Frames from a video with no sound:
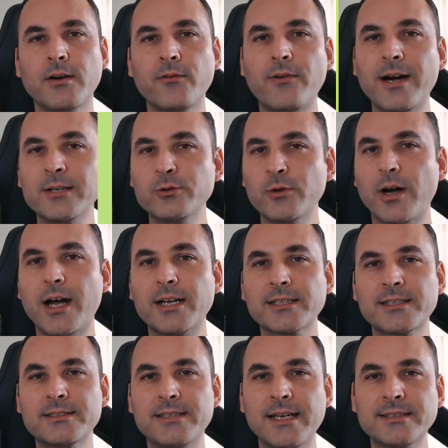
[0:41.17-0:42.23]
Why do
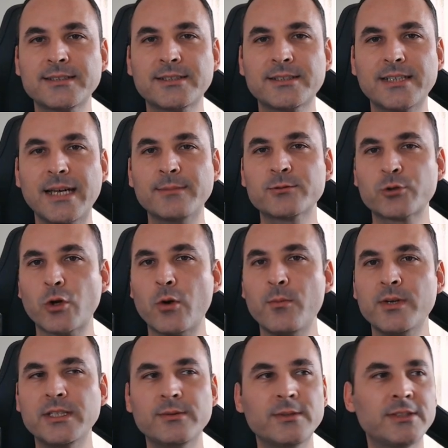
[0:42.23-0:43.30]
architects cram so
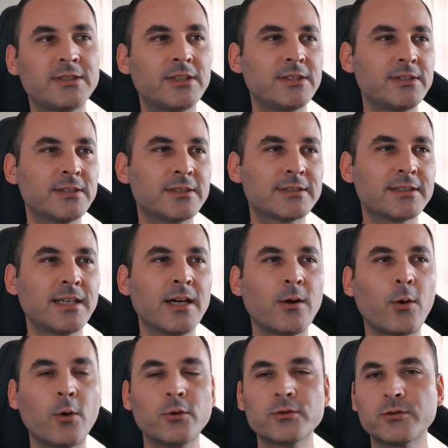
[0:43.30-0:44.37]
many materials
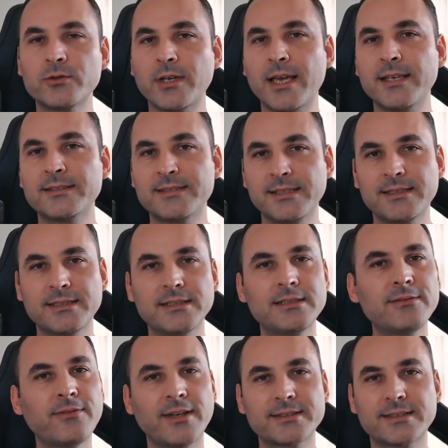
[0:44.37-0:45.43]
onto a
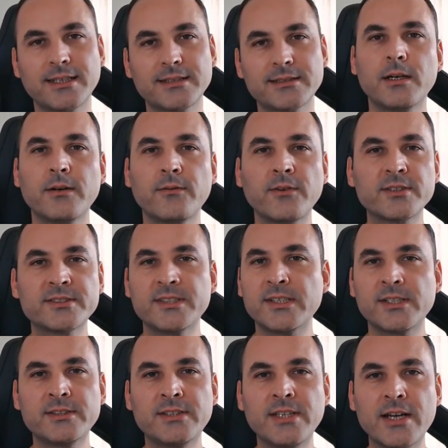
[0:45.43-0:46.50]
single facade? Was
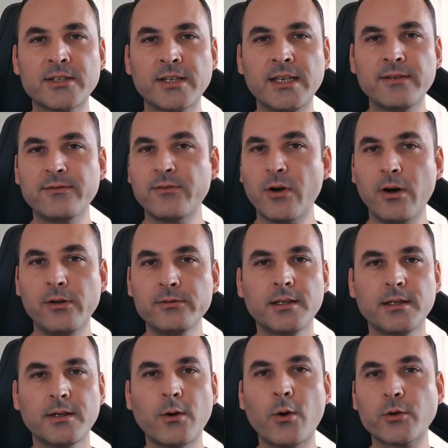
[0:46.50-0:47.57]
there dare
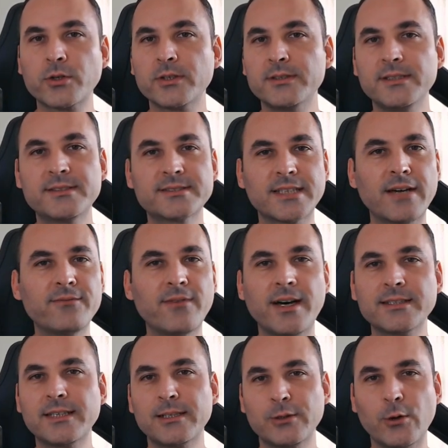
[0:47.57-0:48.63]
involved, or did
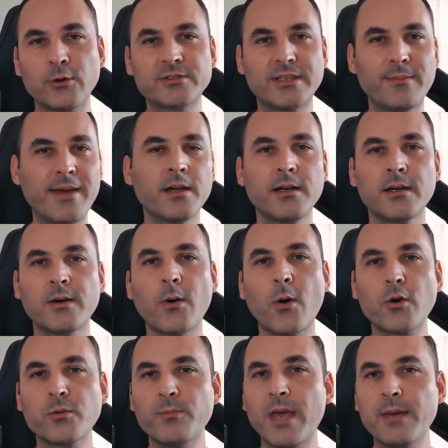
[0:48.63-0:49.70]
someone lose a bet,
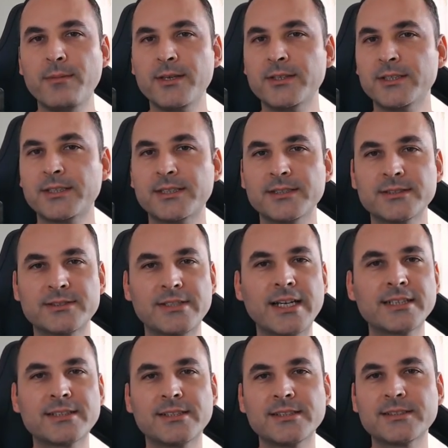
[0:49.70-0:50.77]
or maybe the
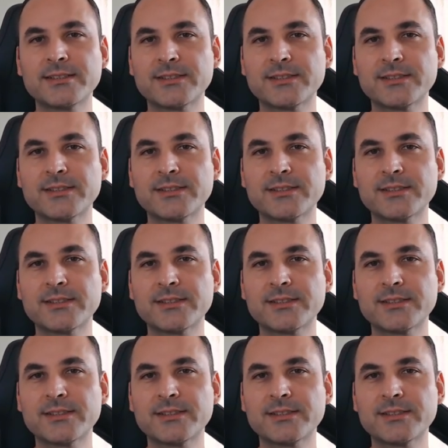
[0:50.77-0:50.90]
contractor's